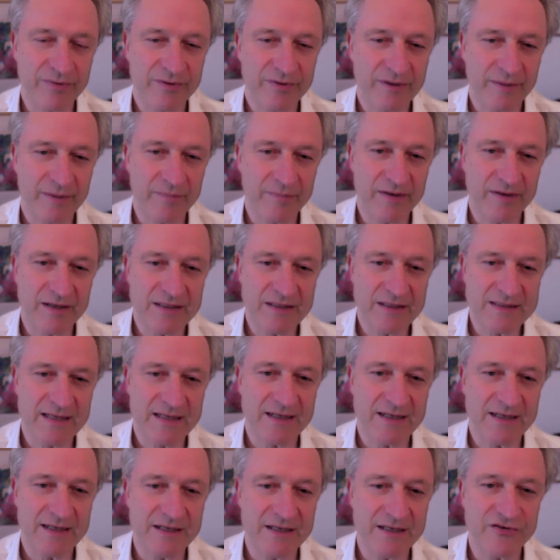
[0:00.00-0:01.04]
I mean, is that
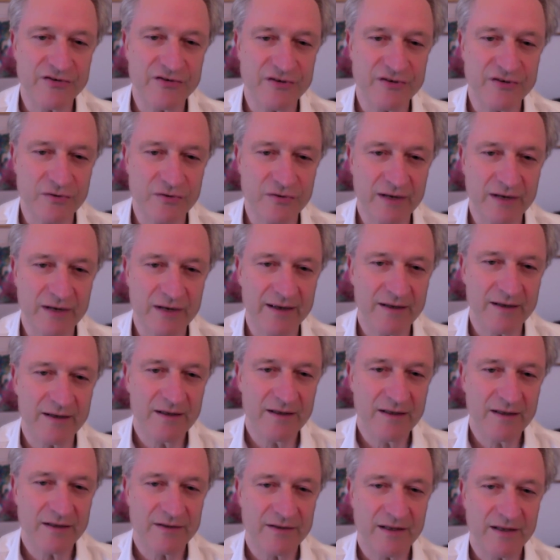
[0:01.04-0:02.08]
an issue, like
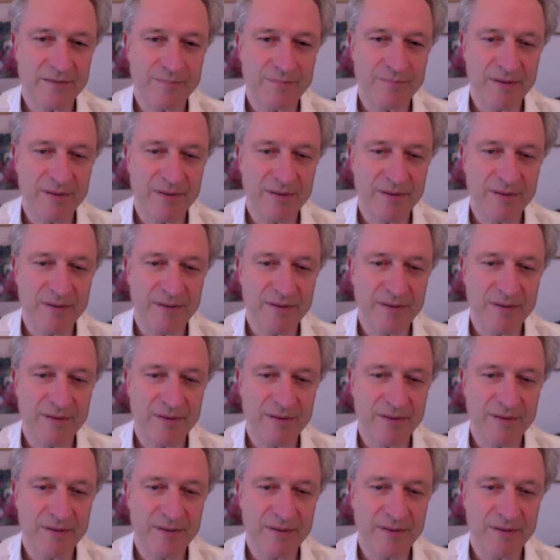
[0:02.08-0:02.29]
that